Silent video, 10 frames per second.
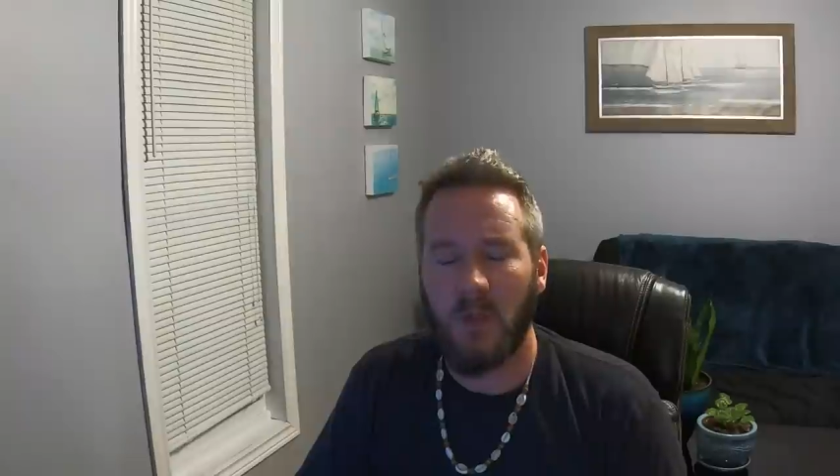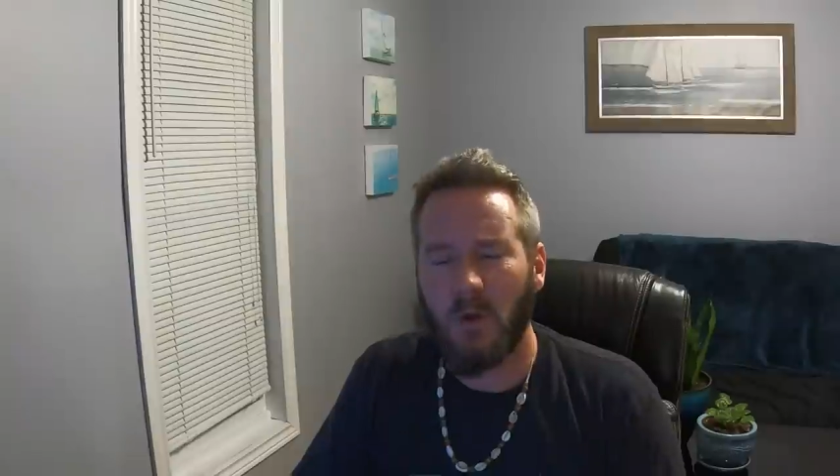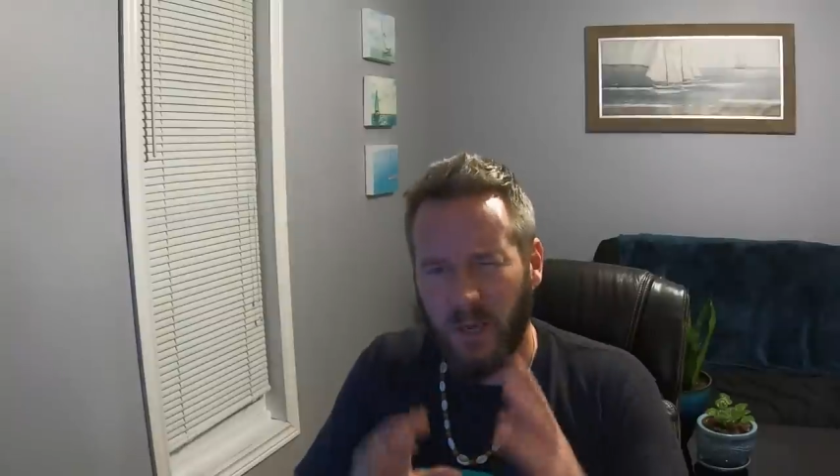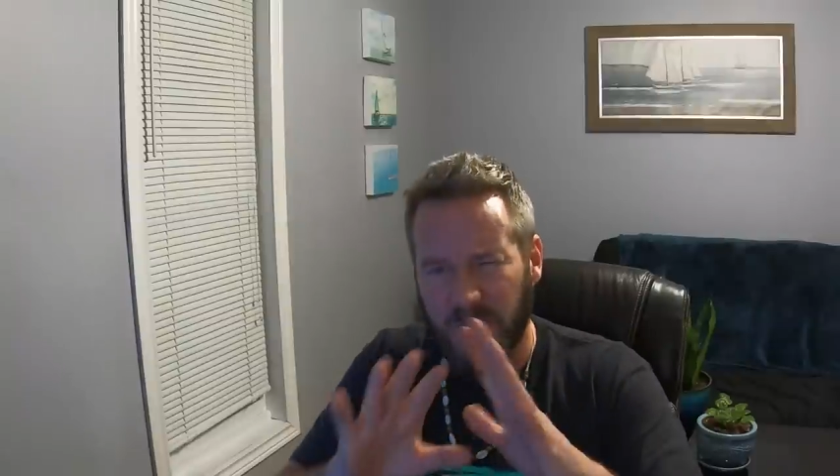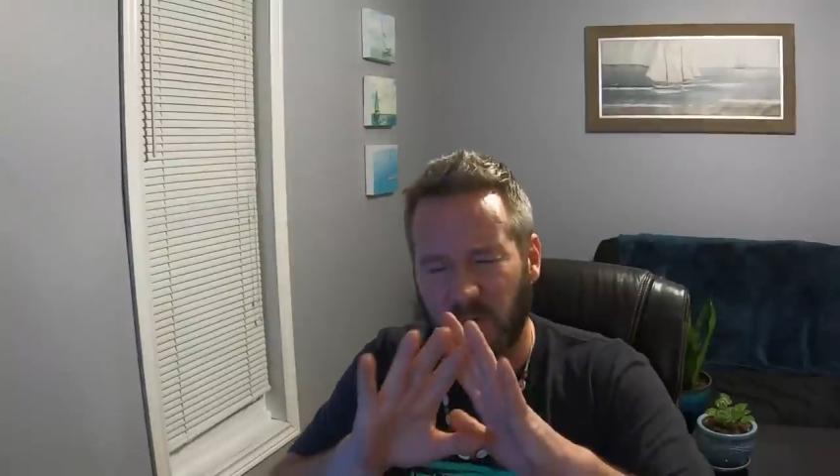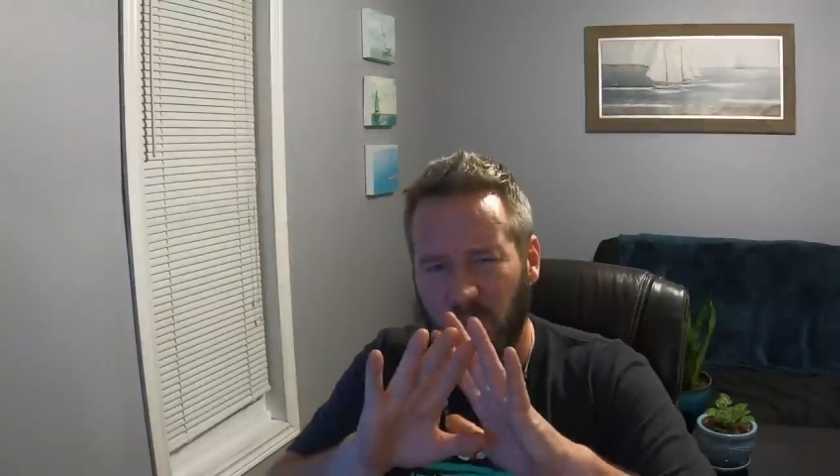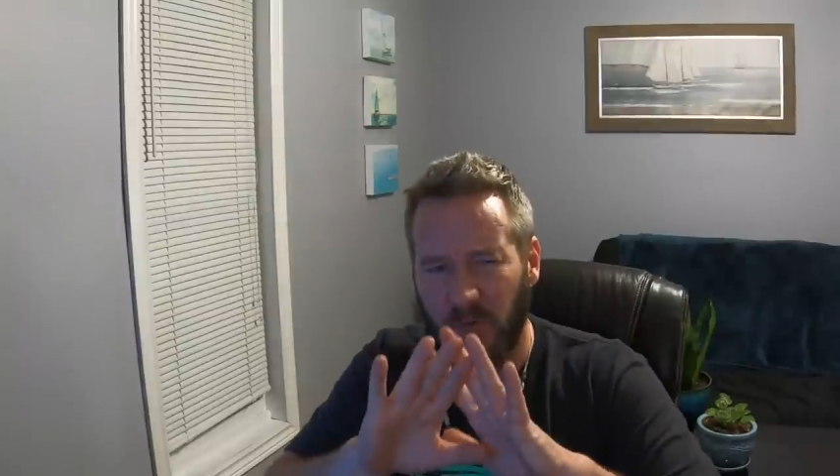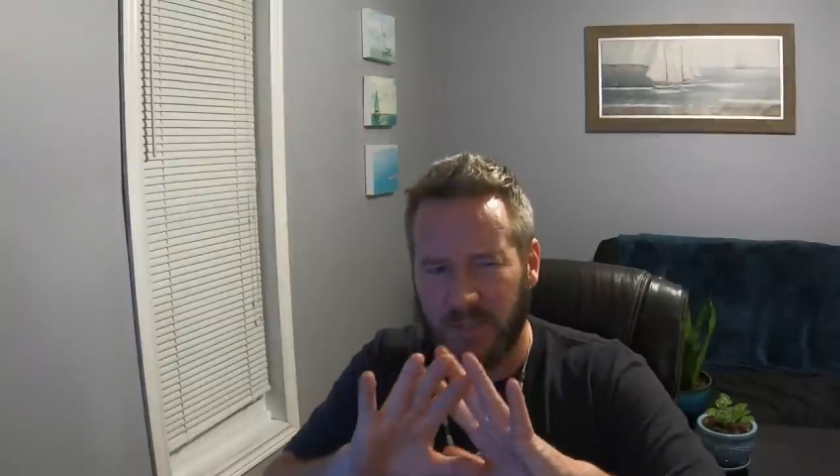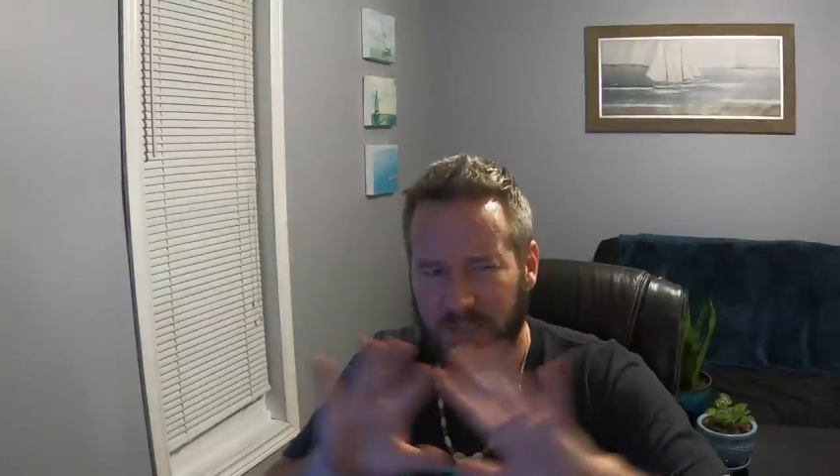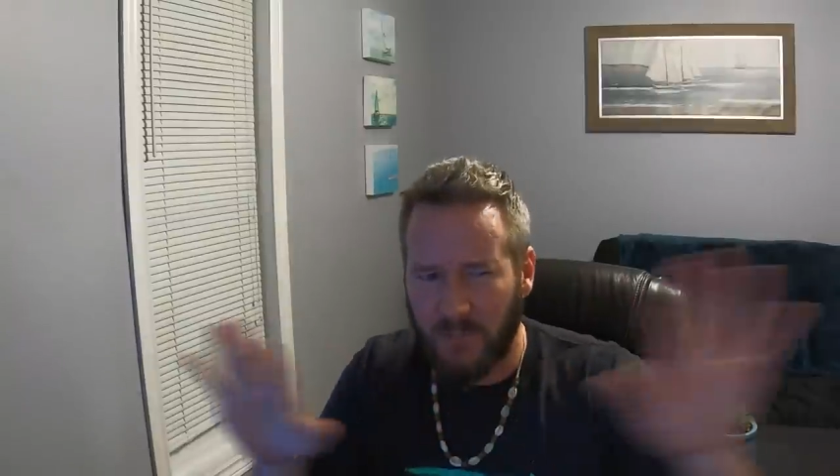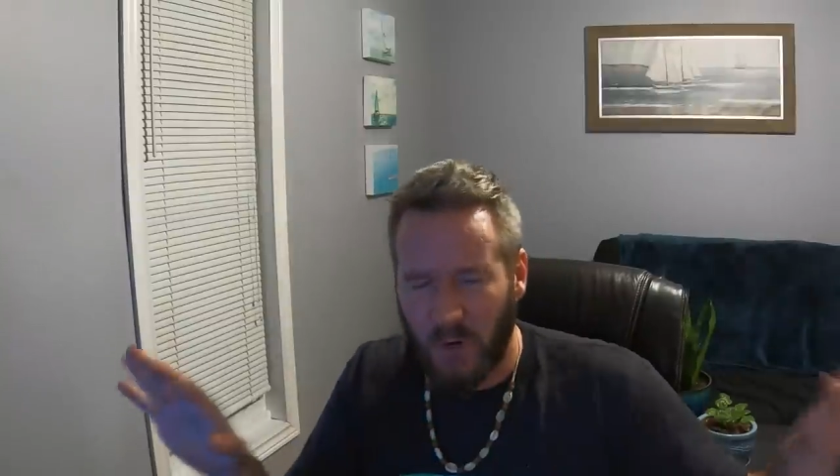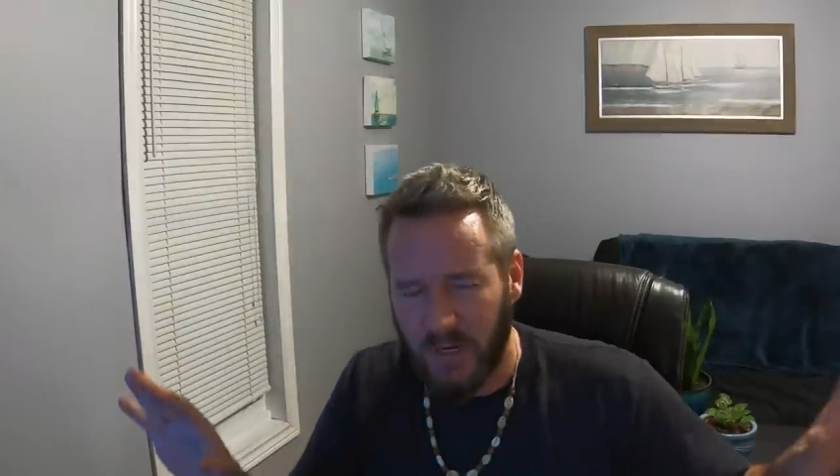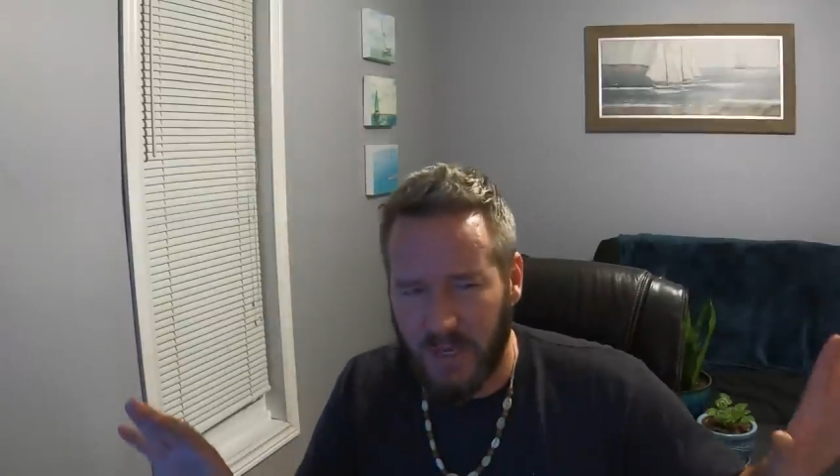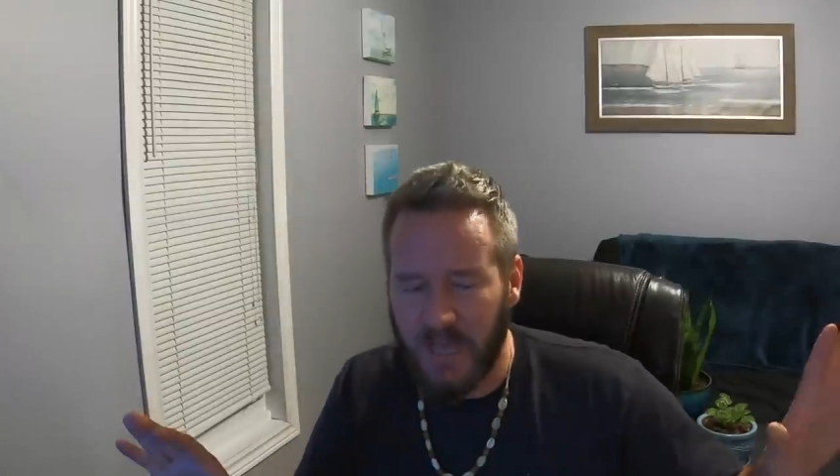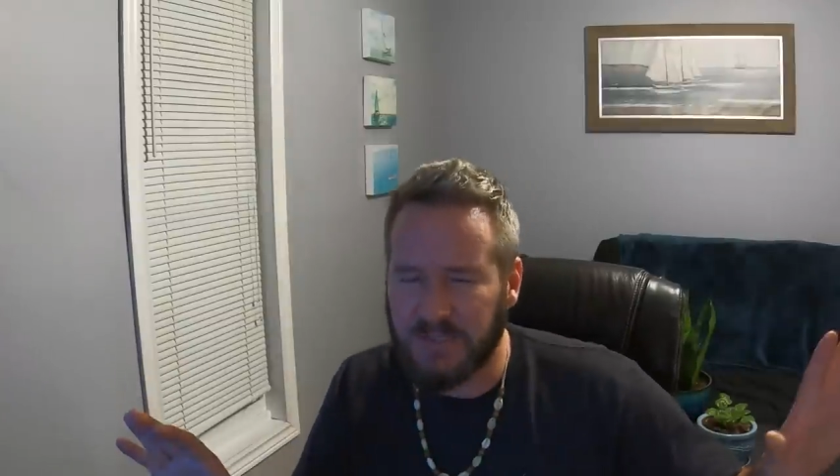Okay, so if we
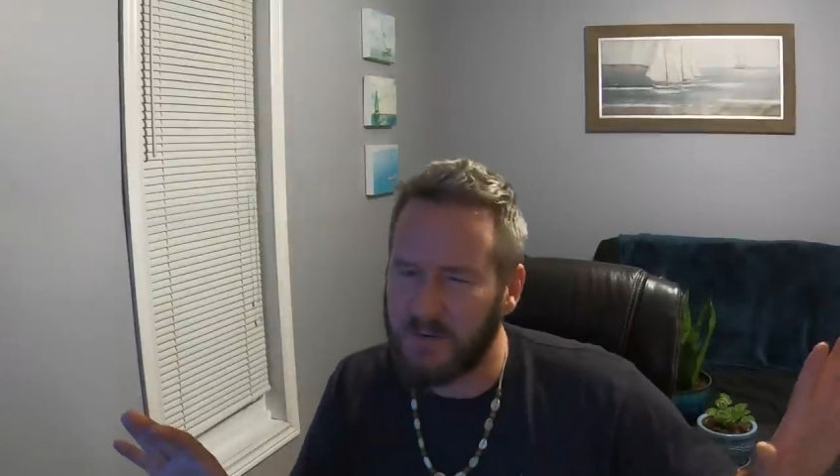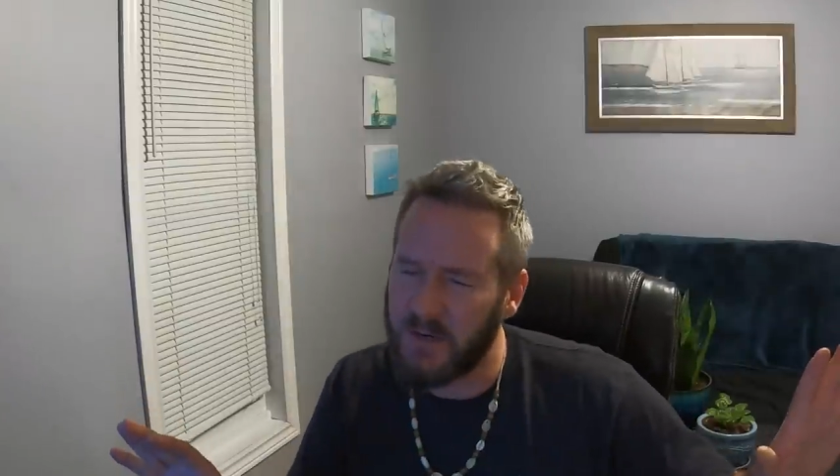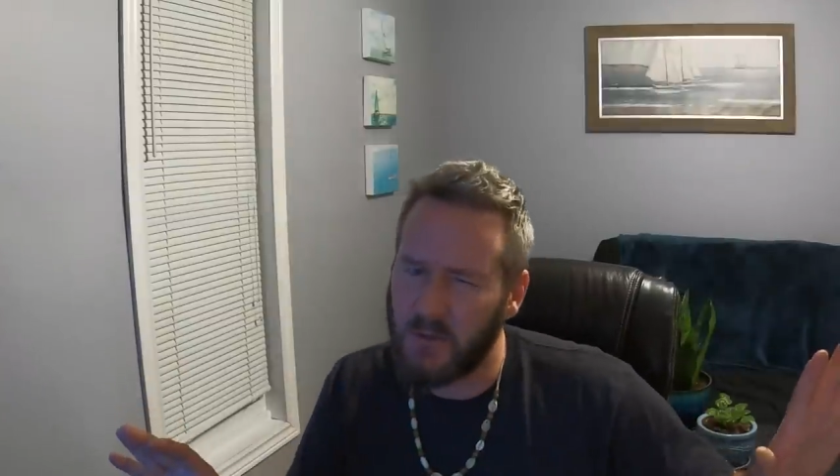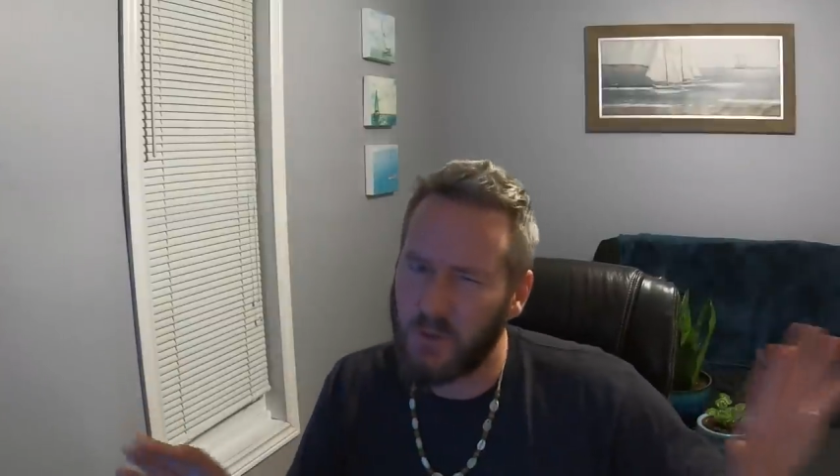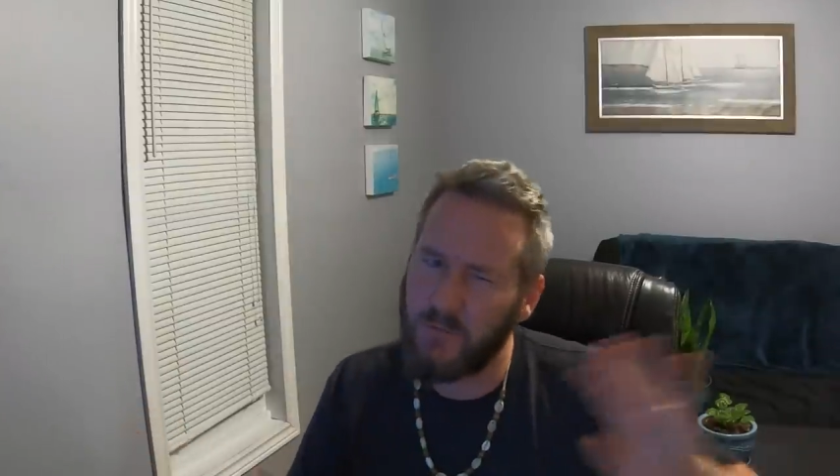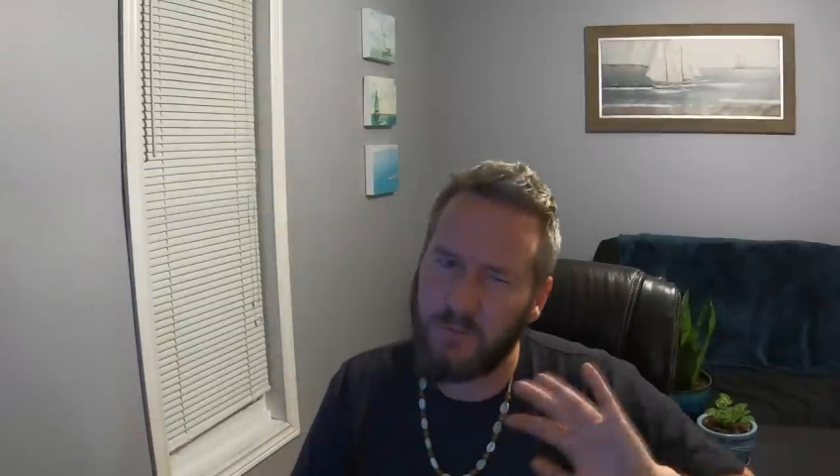separate gasoline engines